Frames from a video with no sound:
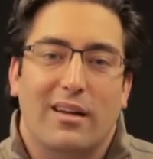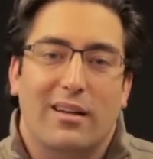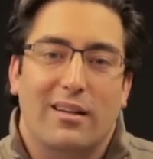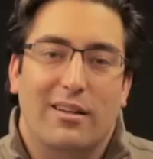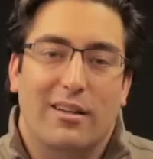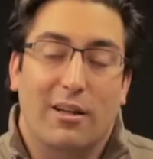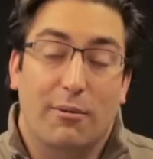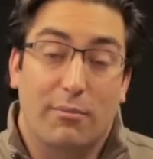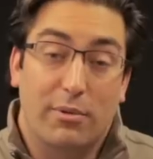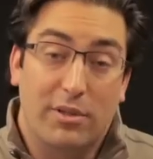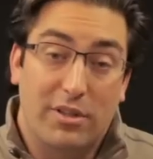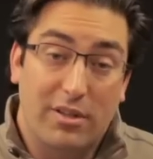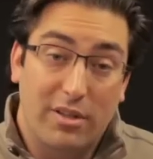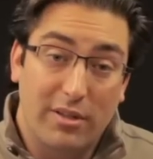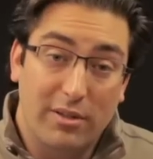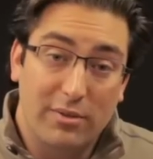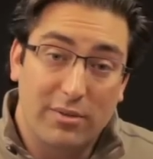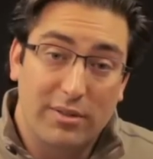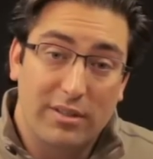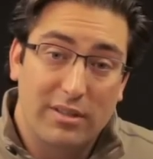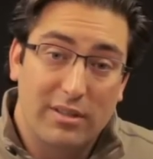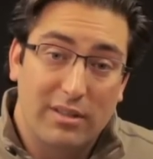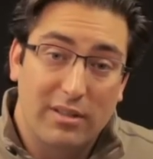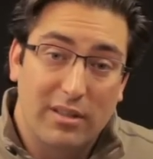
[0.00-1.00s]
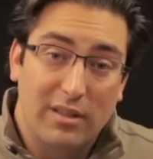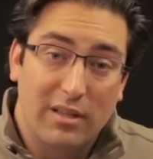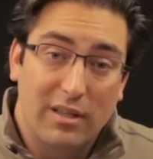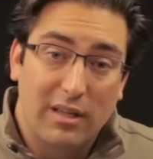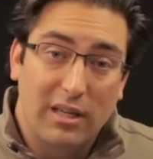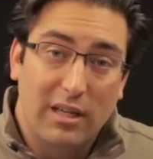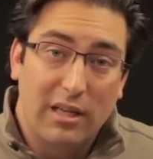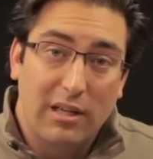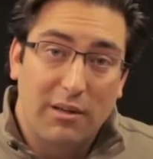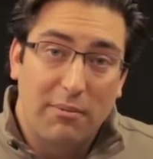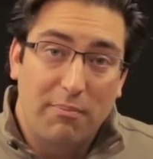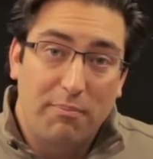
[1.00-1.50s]
Number 2,
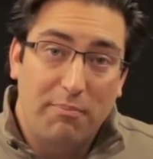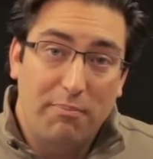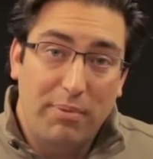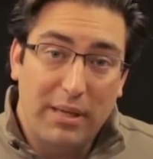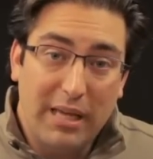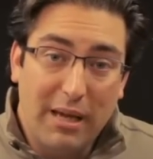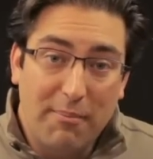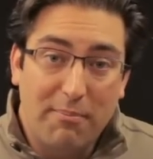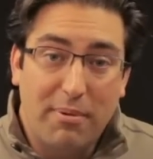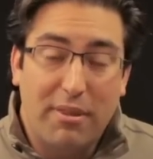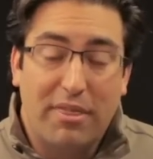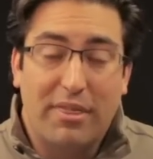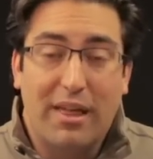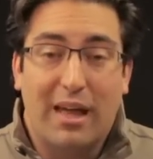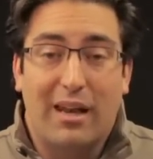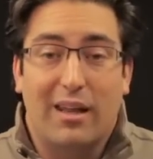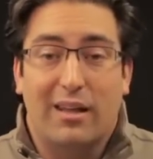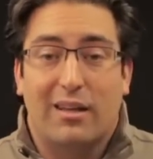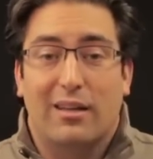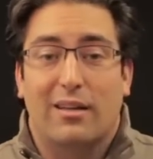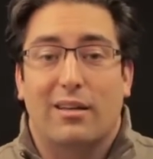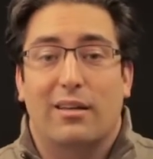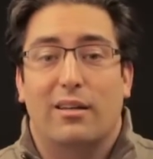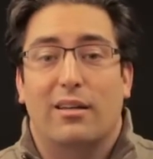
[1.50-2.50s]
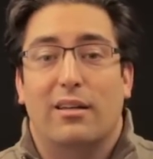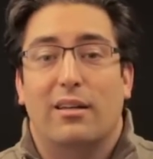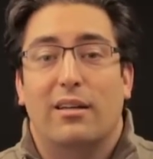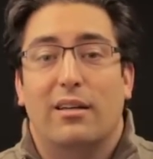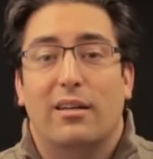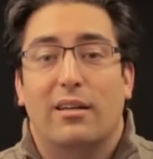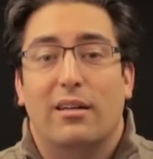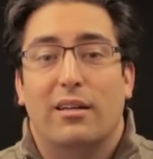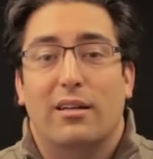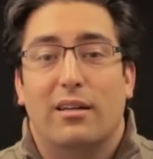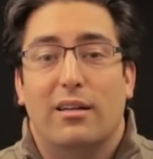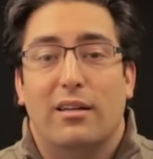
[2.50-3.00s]
be empathetic.
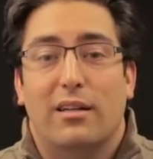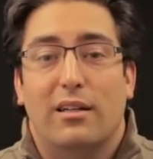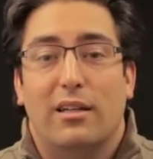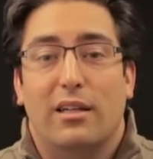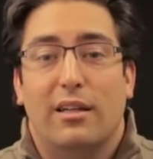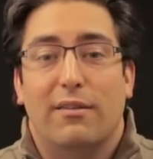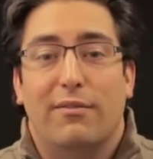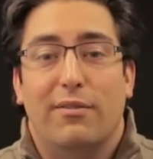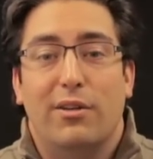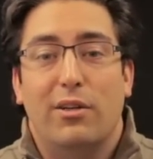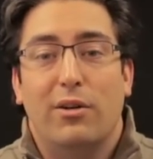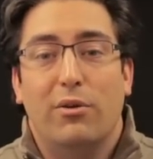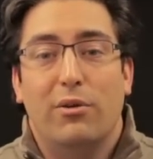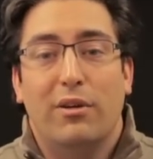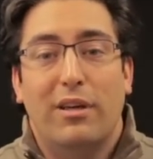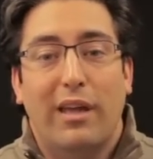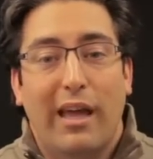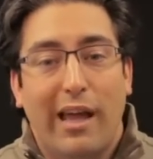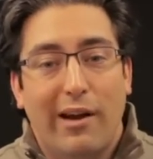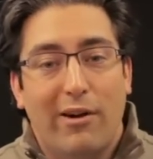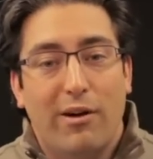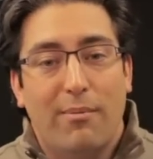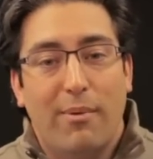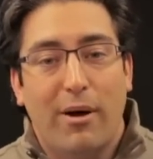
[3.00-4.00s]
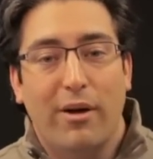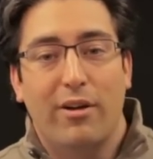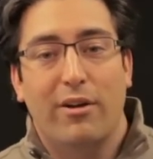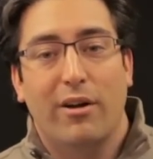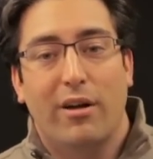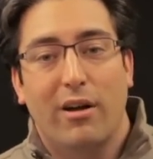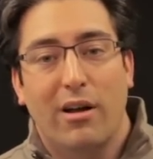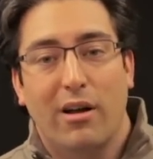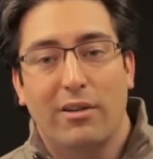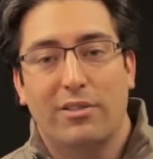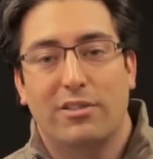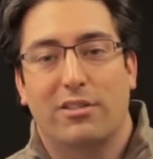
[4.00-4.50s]
If you don't care about your
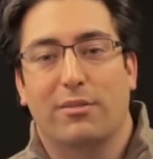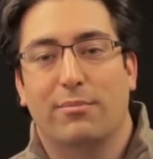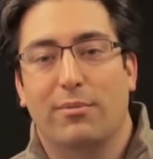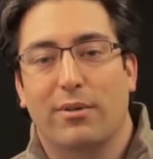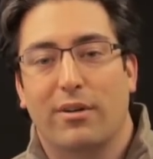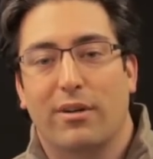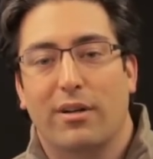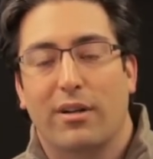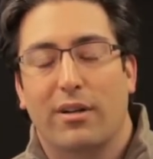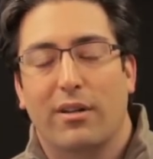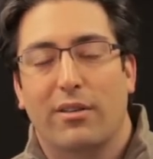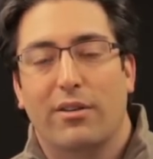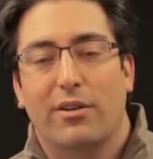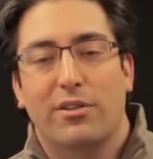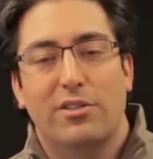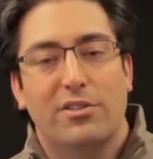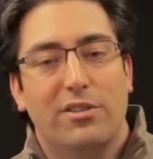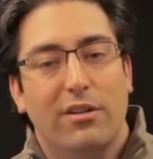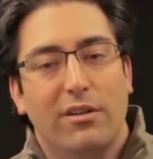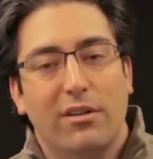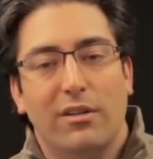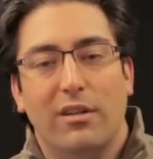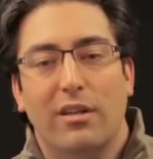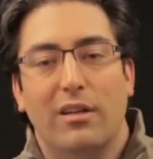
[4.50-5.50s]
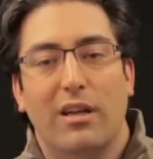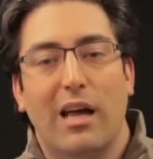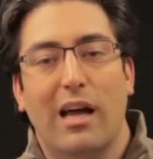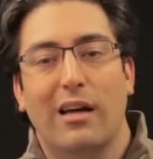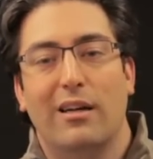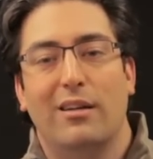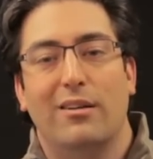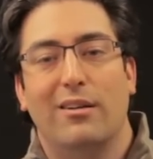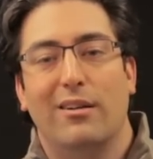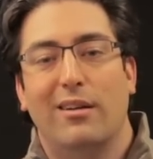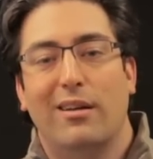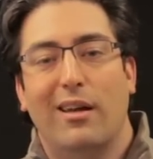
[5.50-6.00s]
customer, they're certainly not
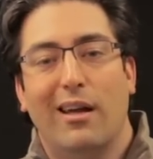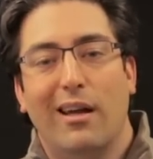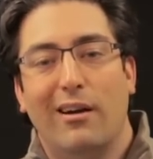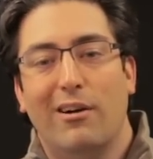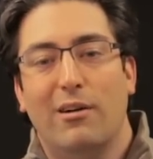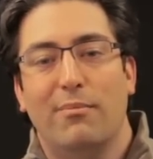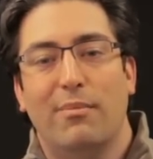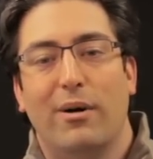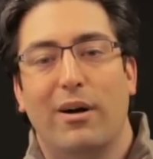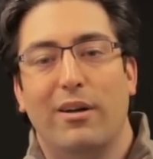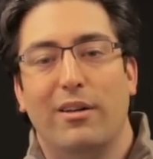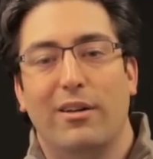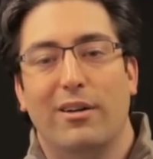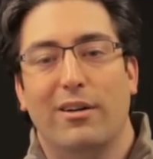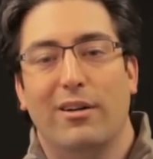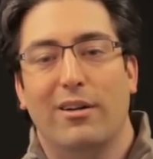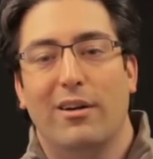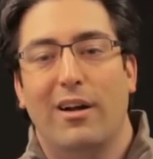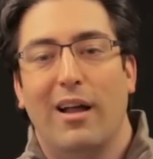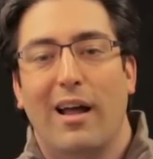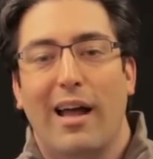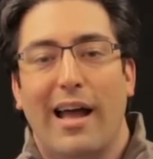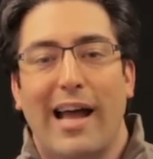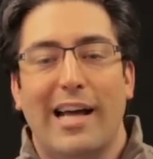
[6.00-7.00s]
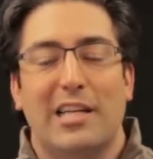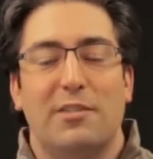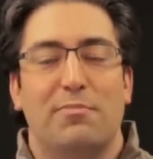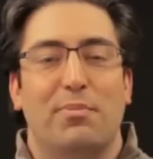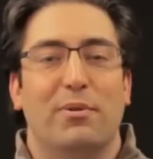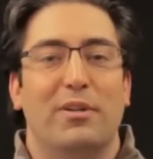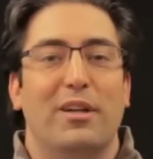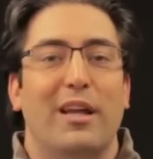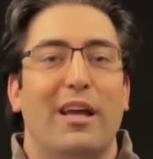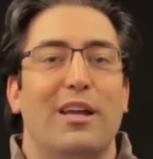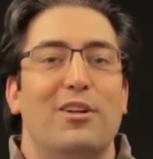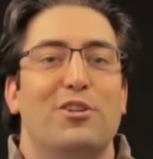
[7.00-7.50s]
going to care about your
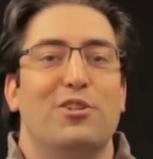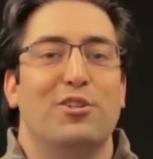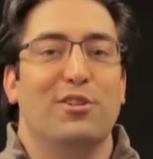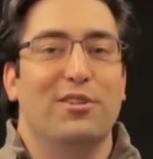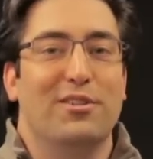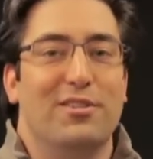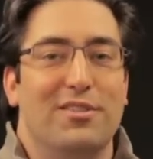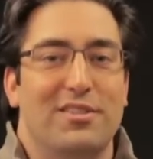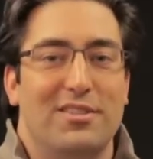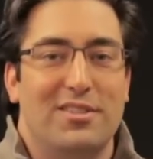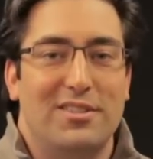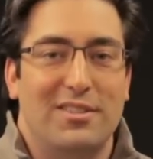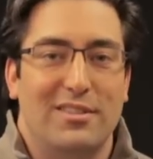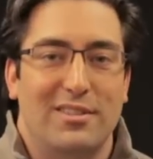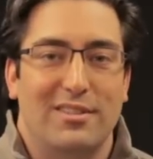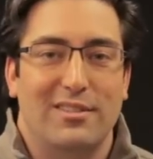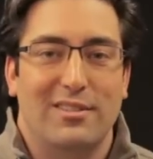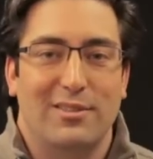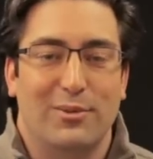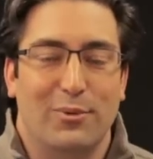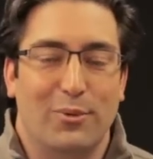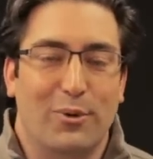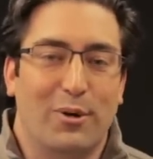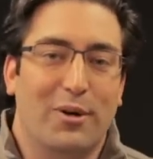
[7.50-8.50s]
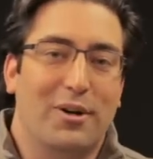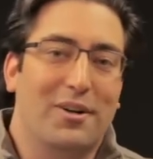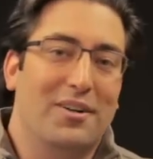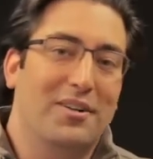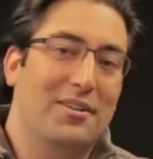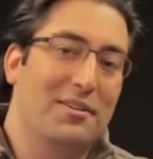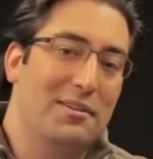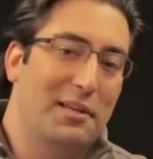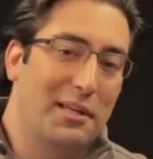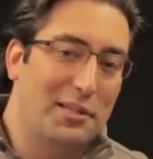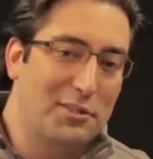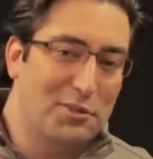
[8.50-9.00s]
explanations, or
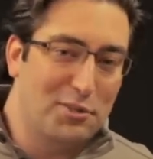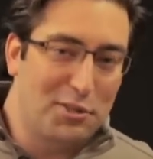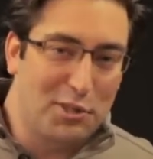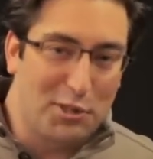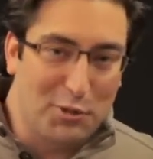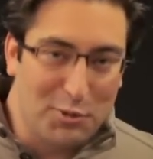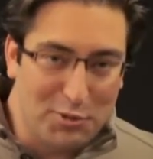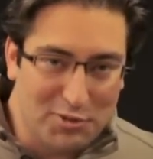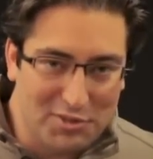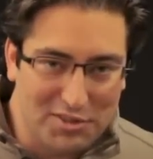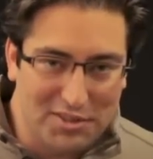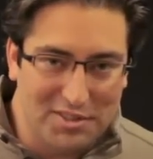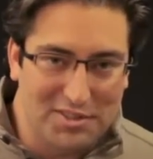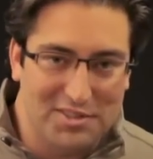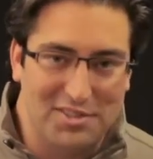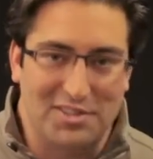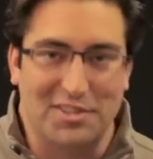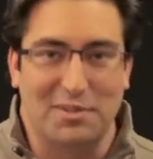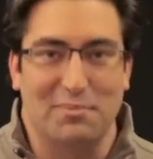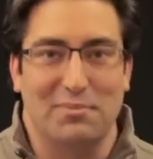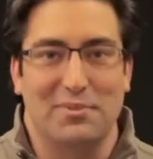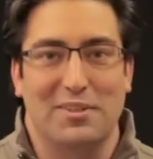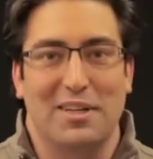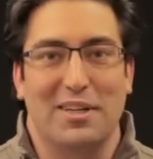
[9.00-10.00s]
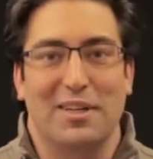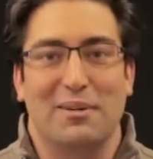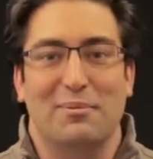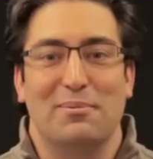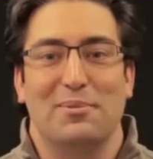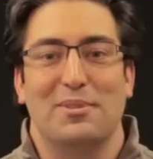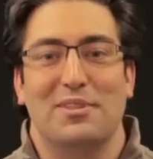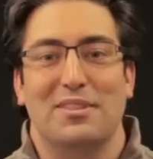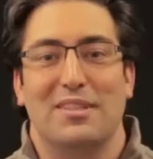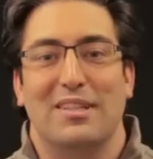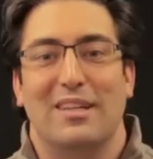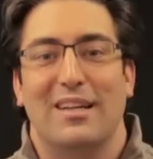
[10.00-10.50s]
excuses
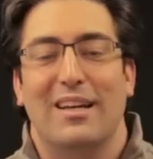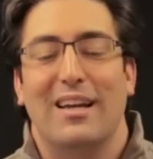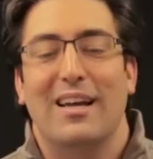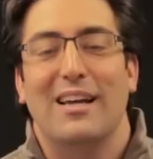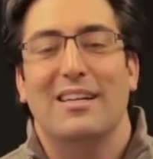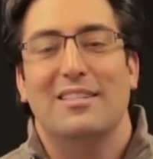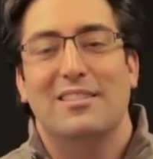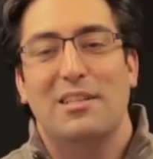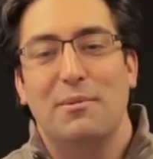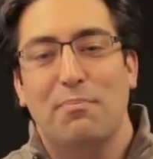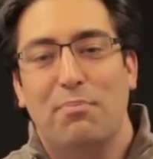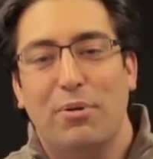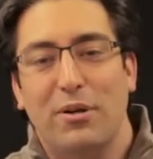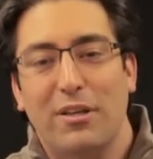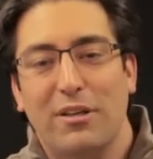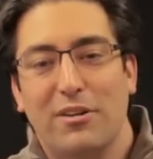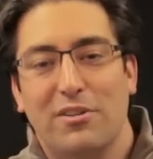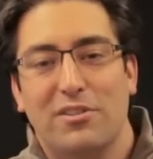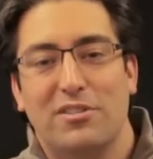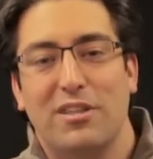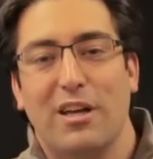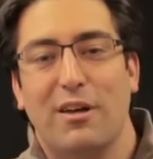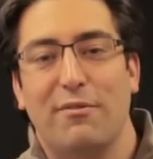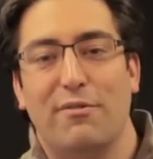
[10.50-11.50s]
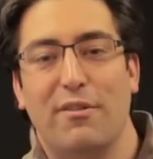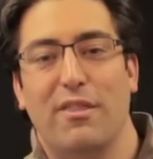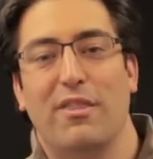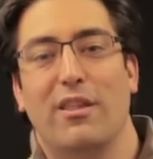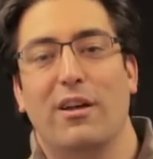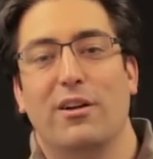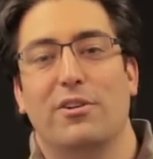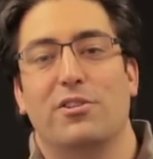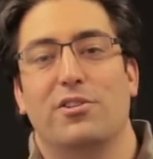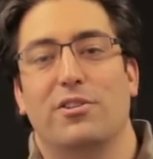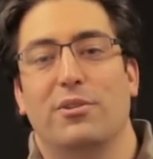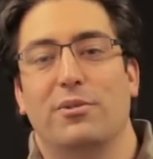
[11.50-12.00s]
sometimes. See, put yourself in
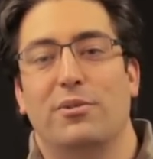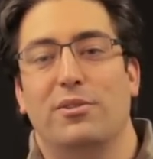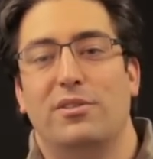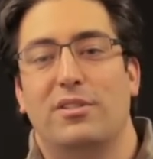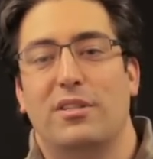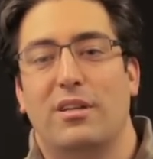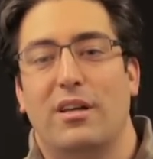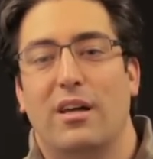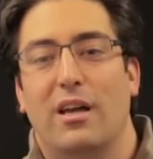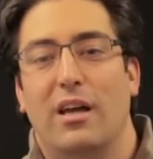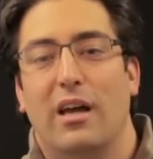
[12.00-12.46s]
their shoes.